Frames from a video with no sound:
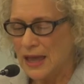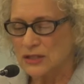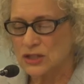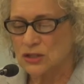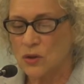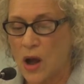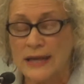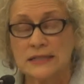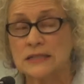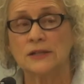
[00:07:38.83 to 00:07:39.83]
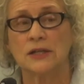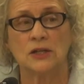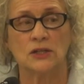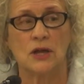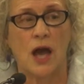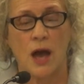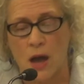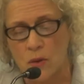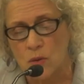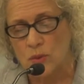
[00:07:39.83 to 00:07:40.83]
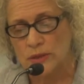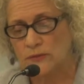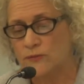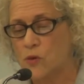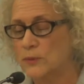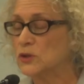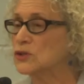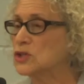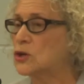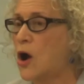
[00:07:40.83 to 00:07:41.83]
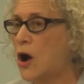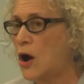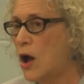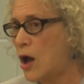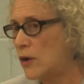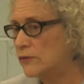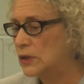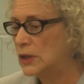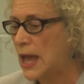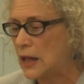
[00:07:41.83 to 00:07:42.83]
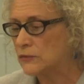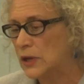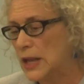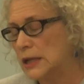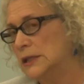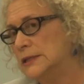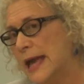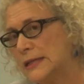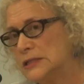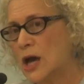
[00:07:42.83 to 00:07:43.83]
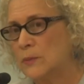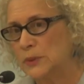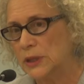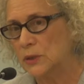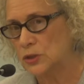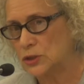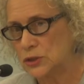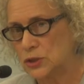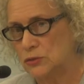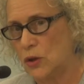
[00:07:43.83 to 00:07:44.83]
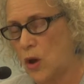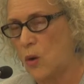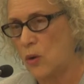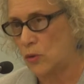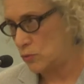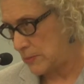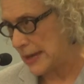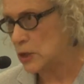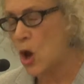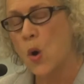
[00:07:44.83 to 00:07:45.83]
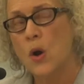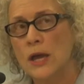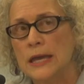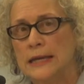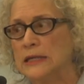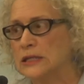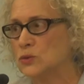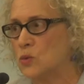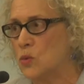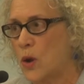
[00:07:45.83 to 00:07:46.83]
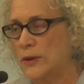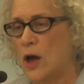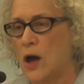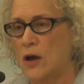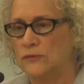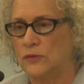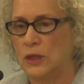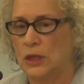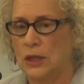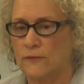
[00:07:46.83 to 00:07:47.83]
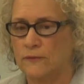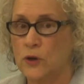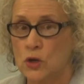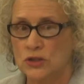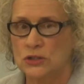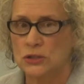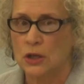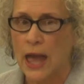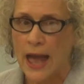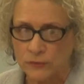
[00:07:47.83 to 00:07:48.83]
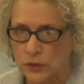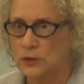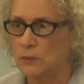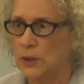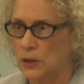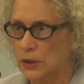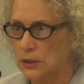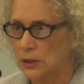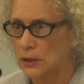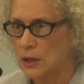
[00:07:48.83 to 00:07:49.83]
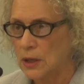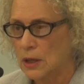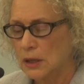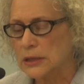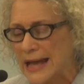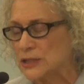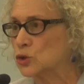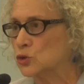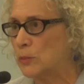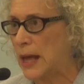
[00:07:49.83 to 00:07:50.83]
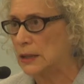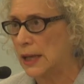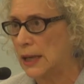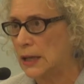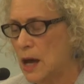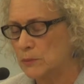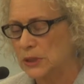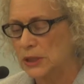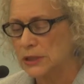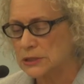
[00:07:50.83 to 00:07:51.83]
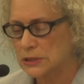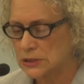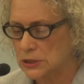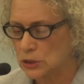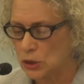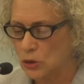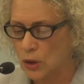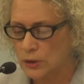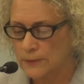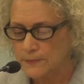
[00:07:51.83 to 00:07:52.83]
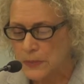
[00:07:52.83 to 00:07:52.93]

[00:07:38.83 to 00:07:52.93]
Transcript: So I studied with a former star of the Alvin Ailey Dance Company, which, as you know or may know, is one of the first African-American classical ballet companies in New York.